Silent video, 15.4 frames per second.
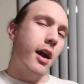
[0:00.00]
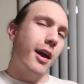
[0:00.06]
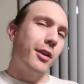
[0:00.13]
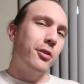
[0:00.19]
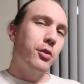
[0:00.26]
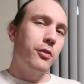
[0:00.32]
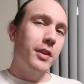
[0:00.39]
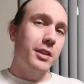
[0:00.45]
I
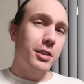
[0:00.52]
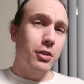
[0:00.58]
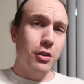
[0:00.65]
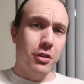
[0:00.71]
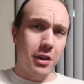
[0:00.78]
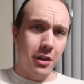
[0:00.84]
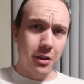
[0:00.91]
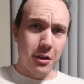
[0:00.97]
don't know if that's a
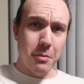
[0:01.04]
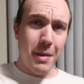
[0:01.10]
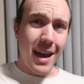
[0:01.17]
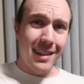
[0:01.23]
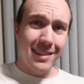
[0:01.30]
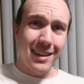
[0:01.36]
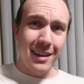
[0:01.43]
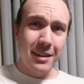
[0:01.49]
good thing or a
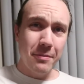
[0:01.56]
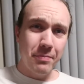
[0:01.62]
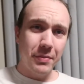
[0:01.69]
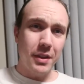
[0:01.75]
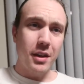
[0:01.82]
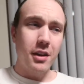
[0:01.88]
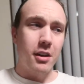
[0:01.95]
bad thing.